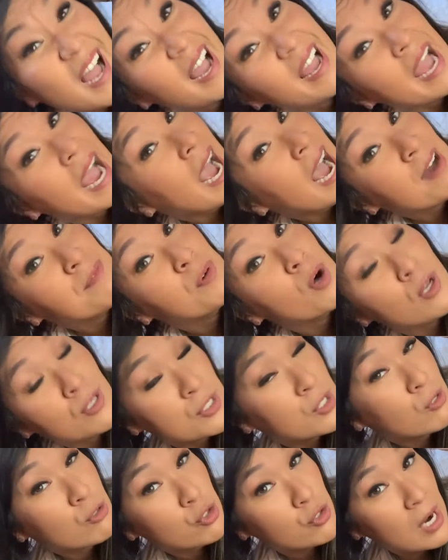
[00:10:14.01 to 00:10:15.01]
I have
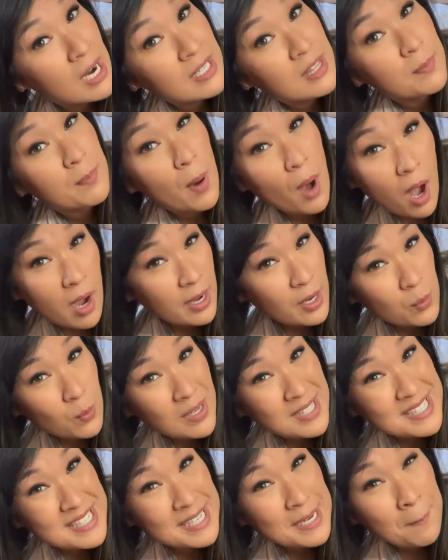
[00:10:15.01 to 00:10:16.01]
also tried the pocket
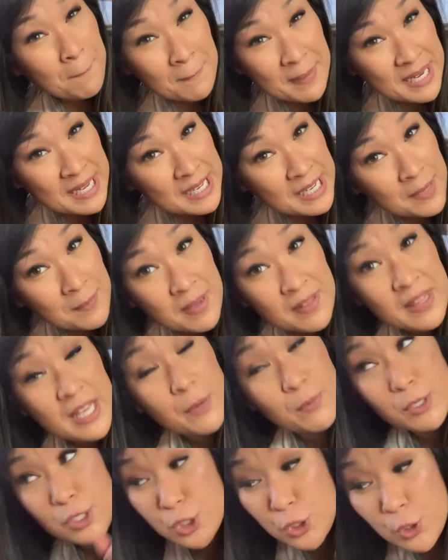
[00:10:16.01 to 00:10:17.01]
ones in a medium, and they
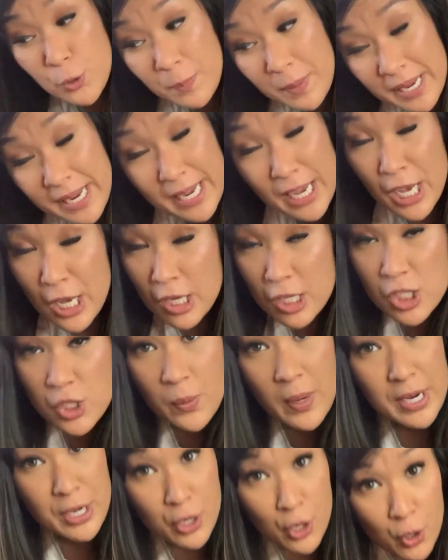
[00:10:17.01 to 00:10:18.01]
were too big,
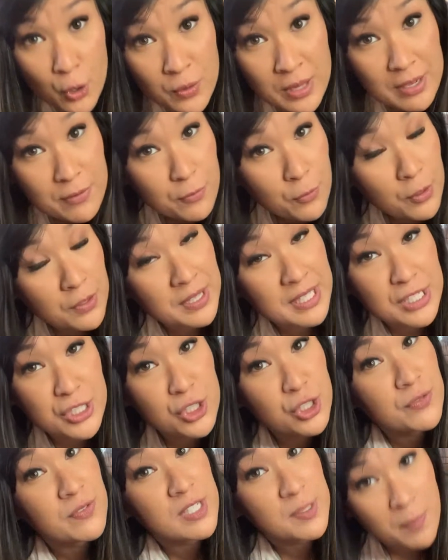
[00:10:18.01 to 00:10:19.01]
so I know that for the
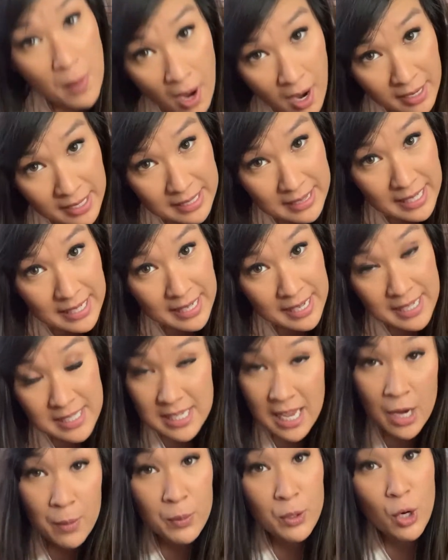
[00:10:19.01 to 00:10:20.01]
Surface Pocket leggings,
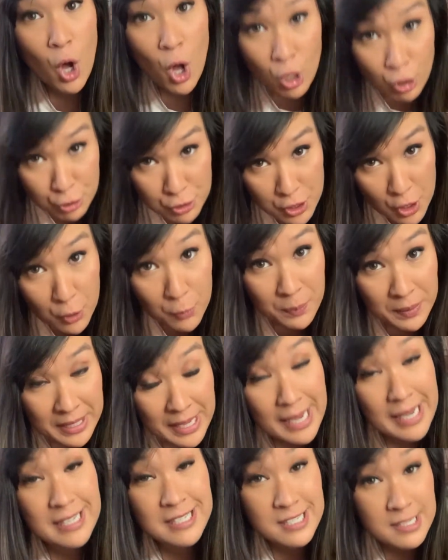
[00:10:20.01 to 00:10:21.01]
I would also be
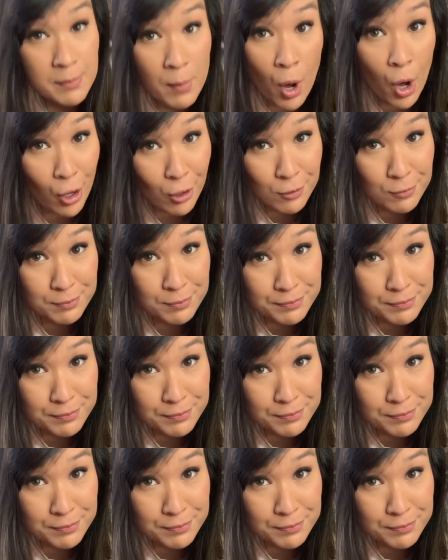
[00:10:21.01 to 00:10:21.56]
a small.